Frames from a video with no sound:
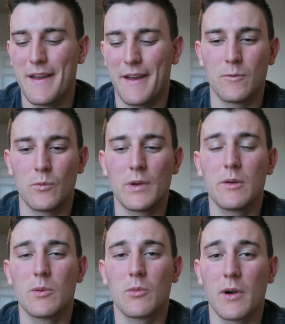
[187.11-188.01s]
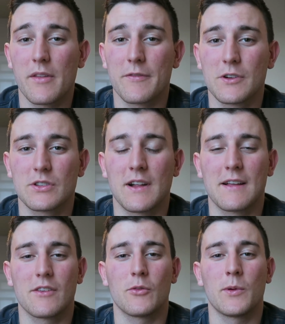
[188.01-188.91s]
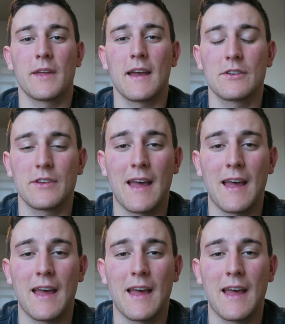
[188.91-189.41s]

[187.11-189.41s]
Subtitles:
We were one of the first classes where they actually